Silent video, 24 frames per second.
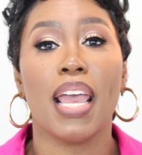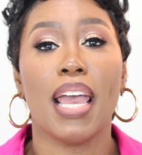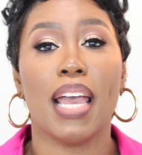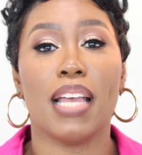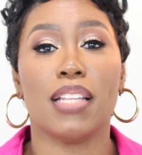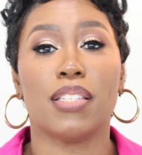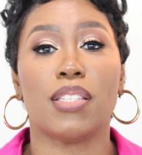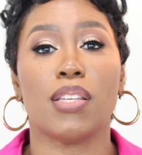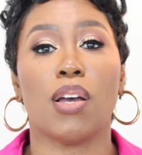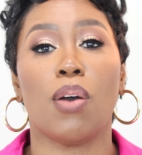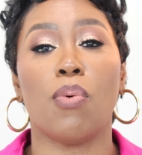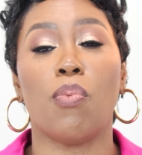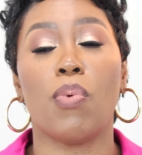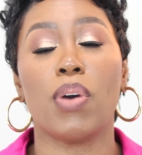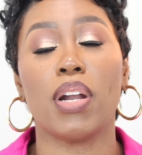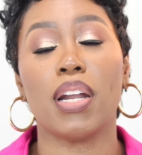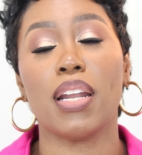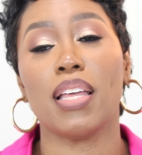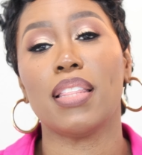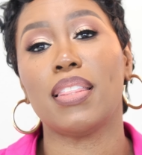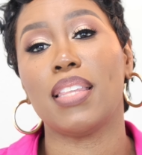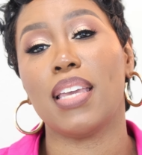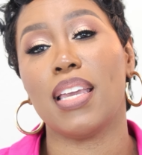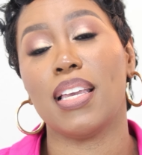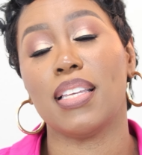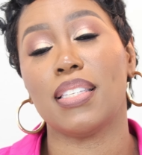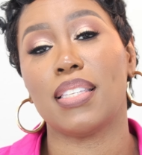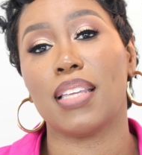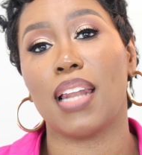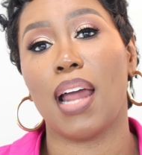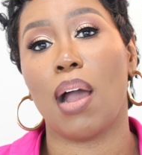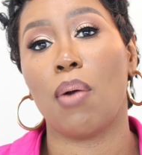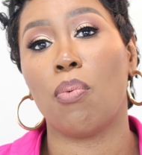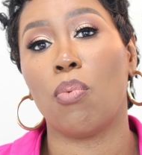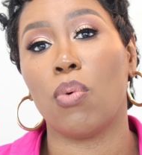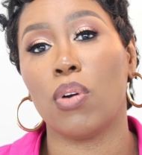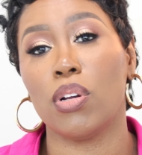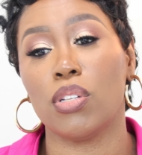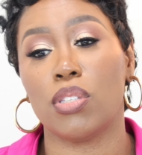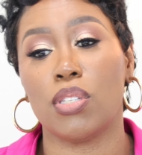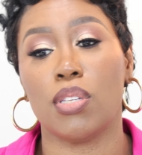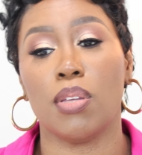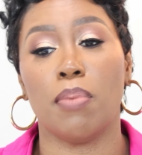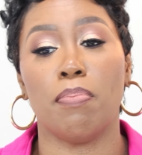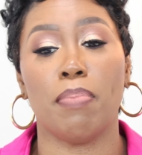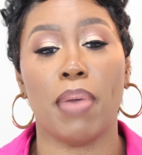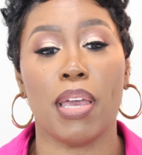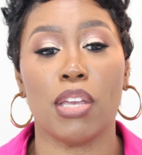And so one of the things that I want
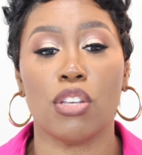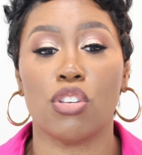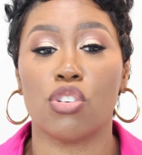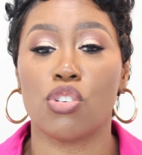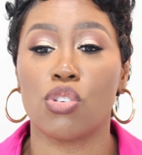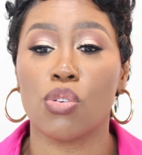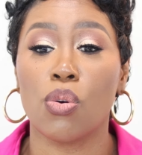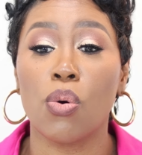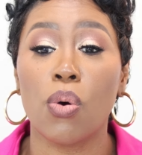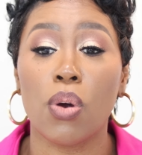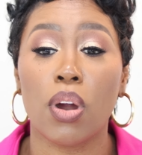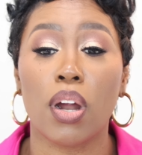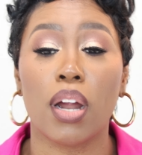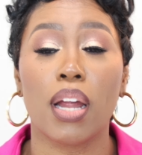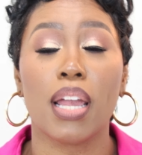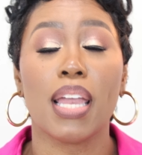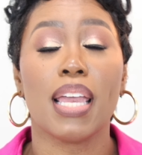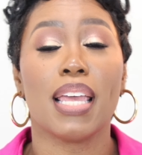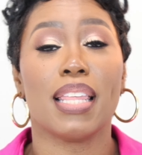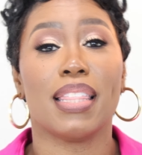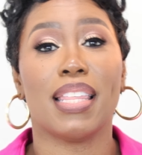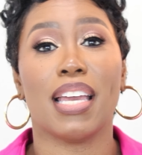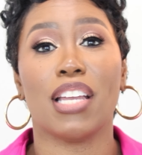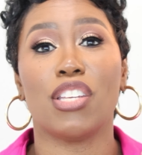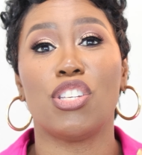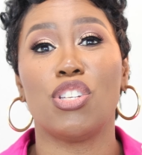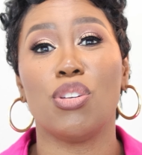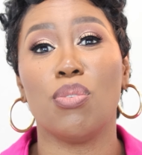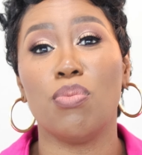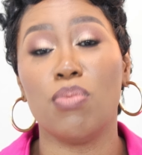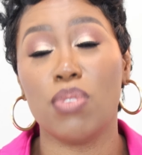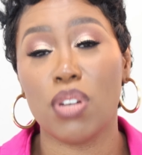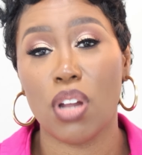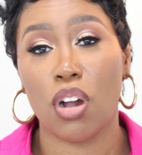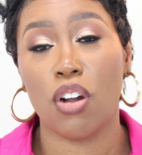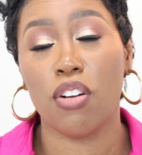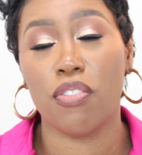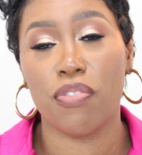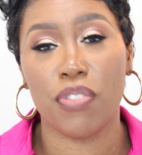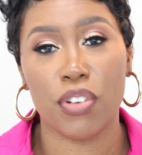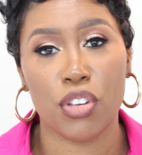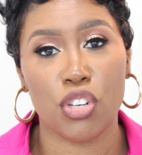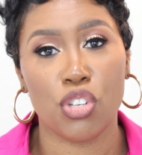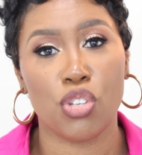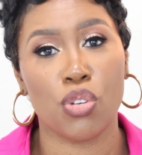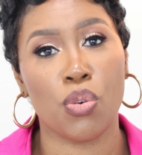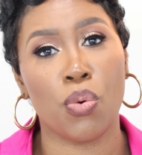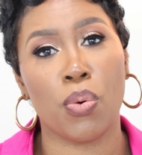to make sure that you know for
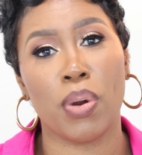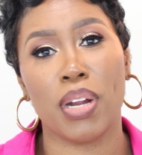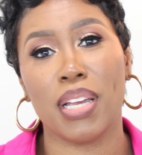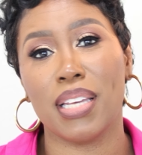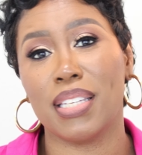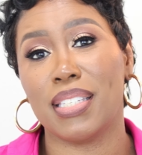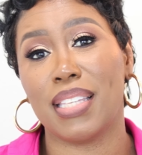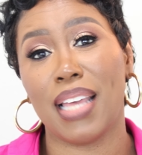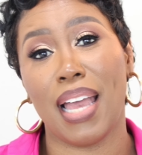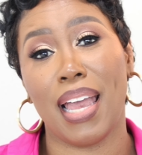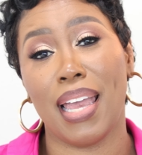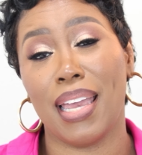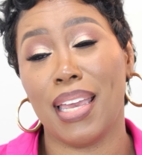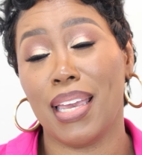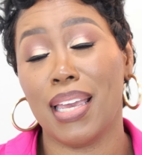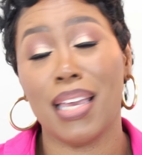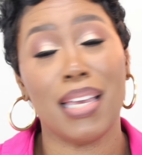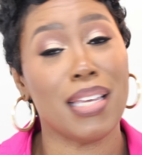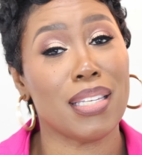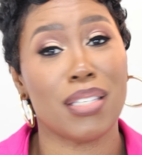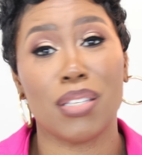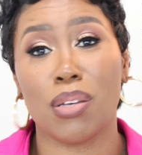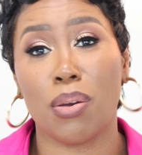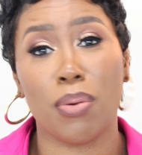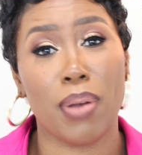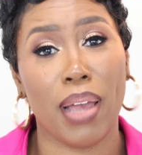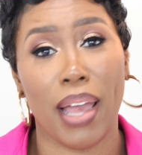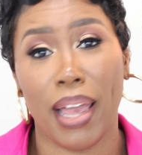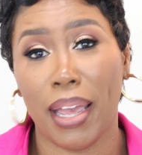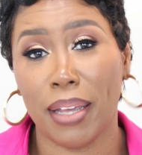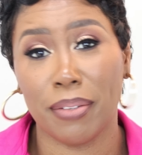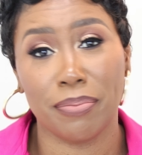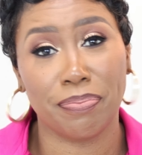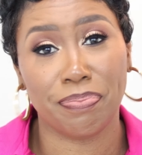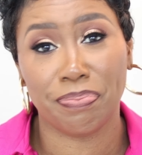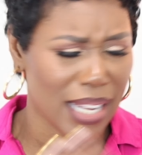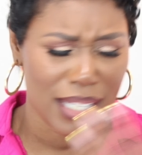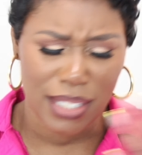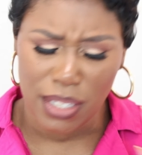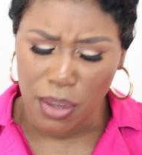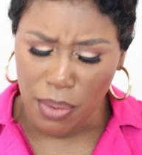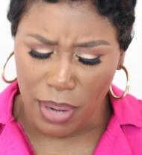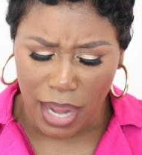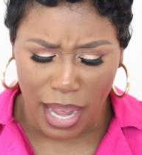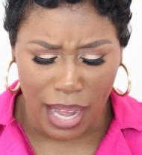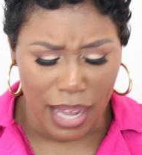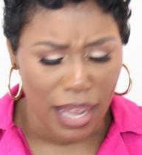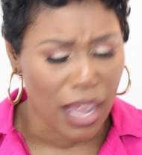sure is that it's okay. It's
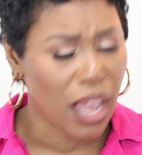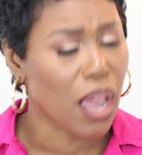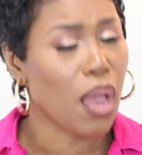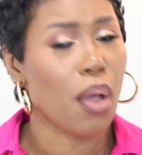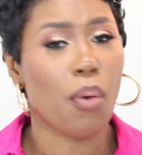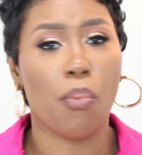okay.